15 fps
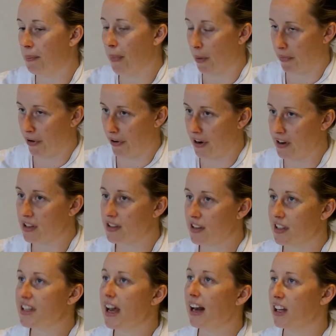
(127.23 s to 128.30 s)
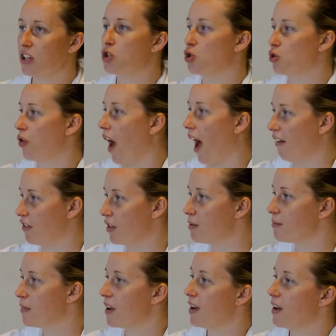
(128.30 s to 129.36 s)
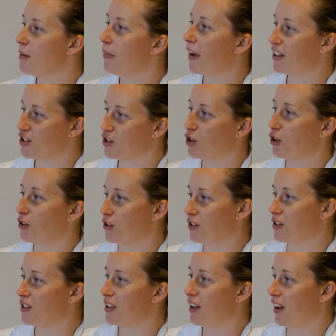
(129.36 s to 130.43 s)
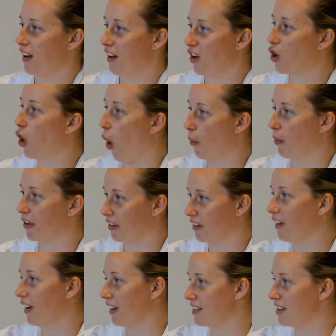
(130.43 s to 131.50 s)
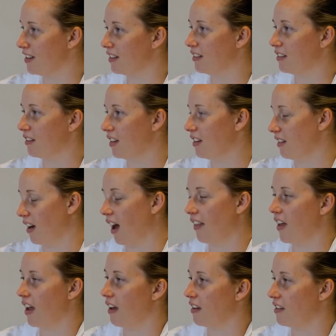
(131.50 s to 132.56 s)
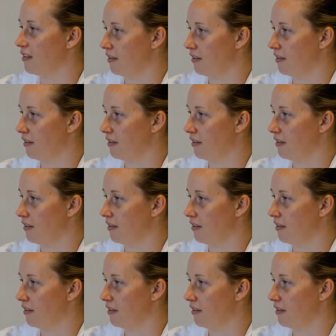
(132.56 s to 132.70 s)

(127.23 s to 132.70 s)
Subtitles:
pomegranates. Italians do have them, but it's not as common as in other